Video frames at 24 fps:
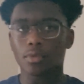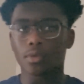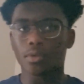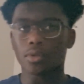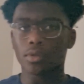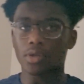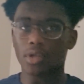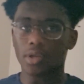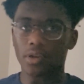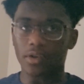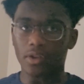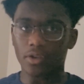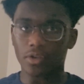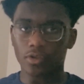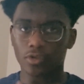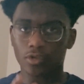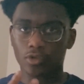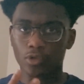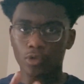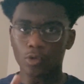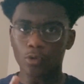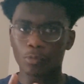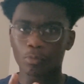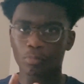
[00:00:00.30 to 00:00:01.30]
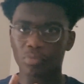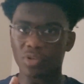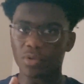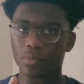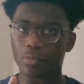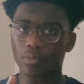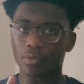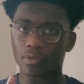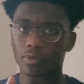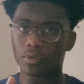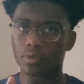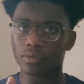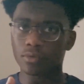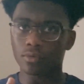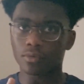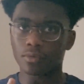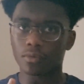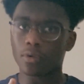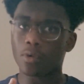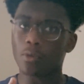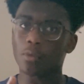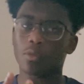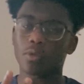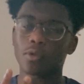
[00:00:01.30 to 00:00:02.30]
There are two people
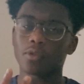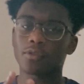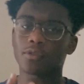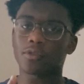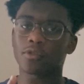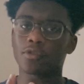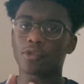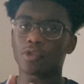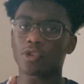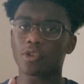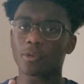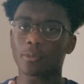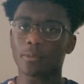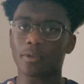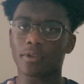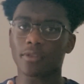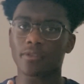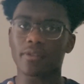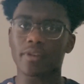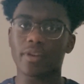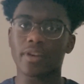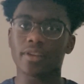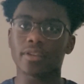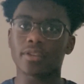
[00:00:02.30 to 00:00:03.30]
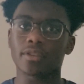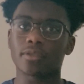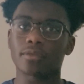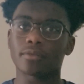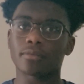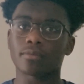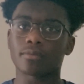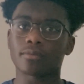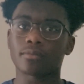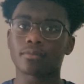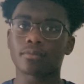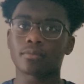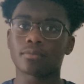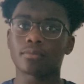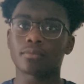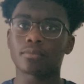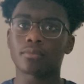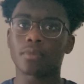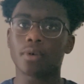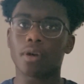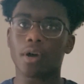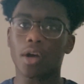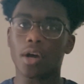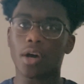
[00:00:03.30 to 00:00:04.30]
I'm going to talk about right now,
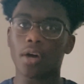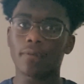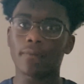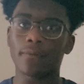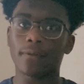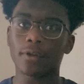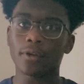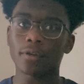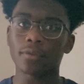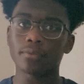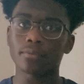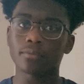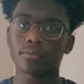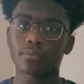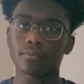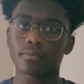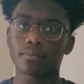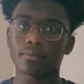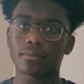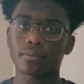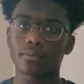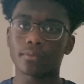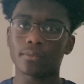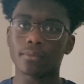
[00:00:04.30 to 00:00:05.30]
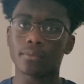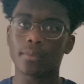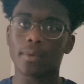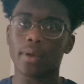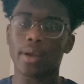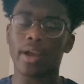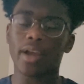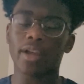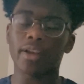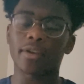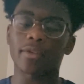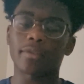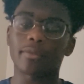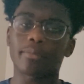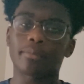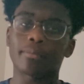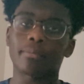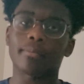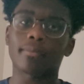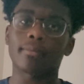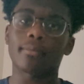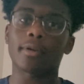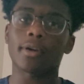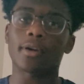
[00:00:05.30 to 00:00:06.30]
Arthur and
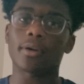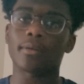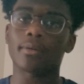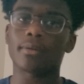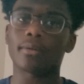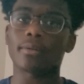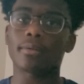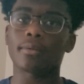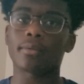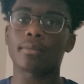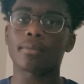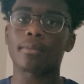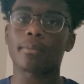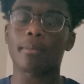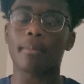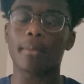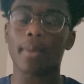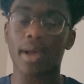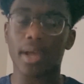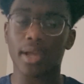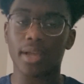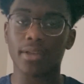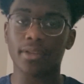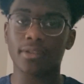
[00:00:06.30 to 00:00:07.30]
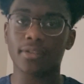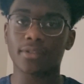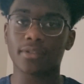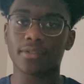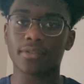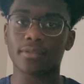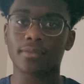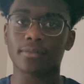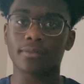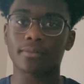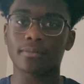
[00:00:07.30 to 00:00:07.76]
Max.